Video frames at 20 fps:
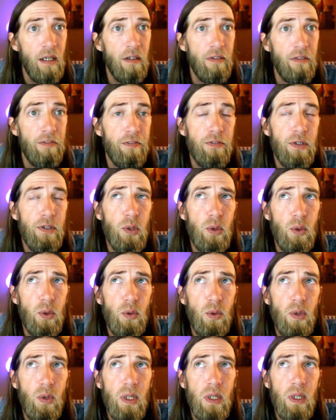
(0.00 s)
A
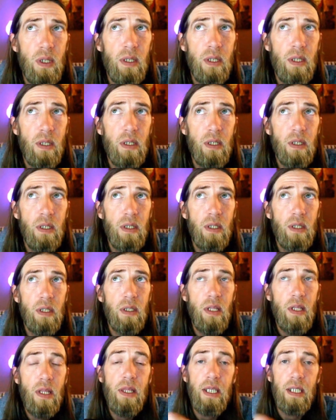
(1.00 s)
few
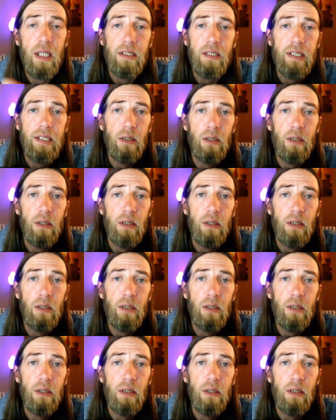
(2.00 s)
things